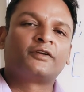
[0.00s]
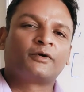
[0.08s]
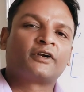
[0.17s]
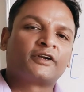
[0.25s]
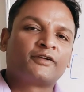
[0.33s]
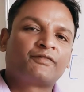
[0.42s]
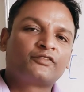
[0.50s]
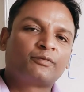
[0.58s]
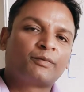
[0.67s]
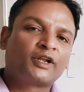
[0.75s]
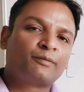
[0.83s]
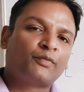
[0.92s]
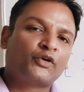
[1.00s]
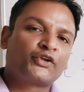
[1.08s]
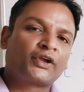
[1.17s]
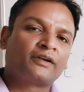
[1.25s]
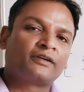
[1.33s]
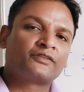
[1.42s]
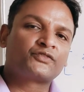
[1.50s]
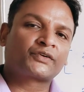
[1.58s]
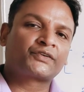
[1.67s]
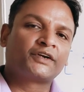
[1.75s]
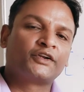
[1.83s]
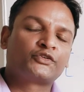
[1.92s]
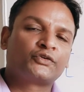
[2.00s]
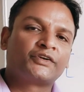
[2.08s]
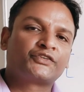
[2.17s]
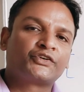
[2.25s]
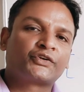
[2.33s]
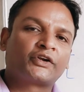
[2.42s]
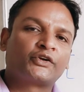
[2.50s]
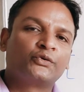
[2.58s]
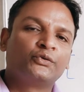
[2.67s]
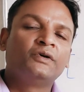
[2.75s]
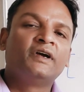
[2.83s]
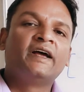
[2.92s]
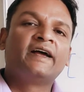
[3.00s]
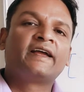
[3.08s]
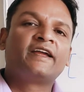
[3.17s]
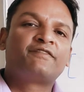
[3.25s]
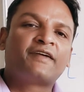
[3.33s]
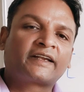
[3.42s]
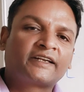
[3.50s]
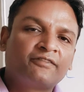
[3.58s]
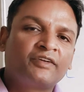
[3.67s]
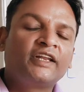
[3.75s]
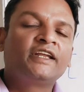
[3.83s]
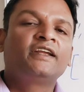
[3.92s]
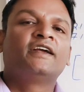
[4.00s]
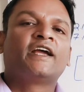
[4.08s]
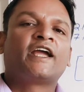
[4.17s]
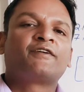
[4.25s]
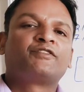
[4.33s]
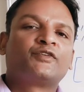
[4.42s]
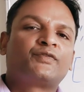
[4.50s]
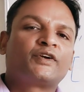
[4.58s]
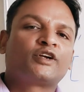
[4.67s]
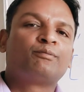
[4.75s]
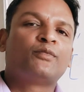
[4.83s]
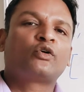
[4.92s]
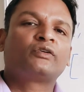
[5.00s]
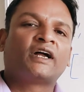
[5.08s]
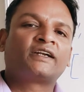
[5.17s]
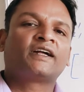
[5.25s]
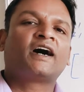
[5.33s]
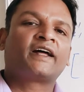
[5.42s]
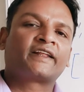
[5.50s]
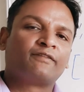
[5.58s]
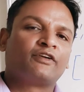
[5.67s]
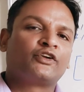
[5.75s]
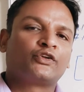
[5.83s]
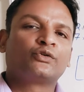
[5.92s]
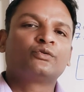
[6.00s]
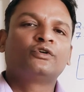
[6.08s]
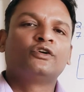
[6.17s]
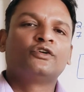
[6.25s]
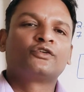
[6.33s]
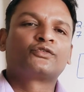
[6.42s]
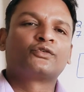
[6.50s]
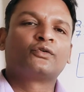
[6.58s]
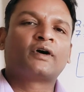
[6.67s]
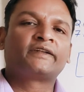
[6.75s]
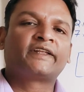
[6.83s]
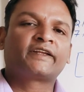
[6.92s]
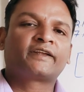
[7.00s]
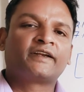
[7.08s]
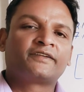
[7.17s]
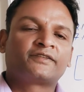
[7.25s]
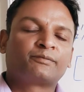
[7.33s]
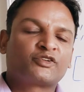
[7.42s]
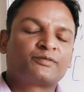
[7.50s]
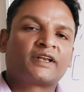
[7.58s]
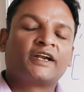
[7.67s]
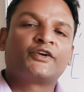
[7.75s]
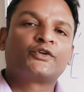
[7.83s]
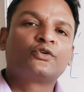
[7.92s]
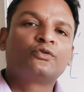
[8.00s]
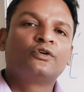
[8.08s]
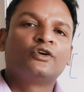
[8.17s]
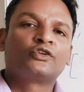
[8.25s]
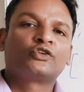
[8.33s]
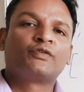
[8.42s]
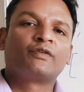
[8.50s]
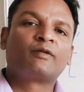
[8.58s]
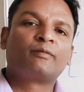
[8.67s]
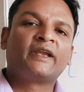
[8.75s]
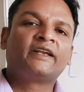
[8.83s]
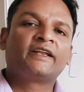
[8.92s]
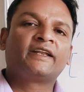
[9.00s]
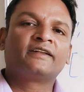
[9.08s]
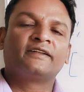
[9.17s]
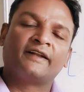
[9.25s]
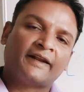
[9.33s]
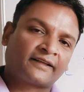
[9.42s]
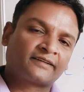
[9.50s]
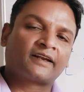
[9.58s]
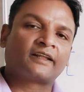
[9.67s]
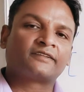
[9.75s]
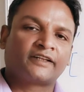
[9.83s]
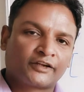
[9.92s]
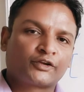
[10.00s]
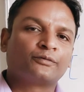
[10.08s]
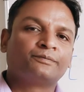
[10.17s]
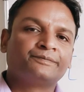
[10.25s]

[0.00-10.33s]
different simple compound you can, structural elucidation you can do effectively if different compound data are given to you. So I think it must be clear to you. So we will meet in the next class. Thank you.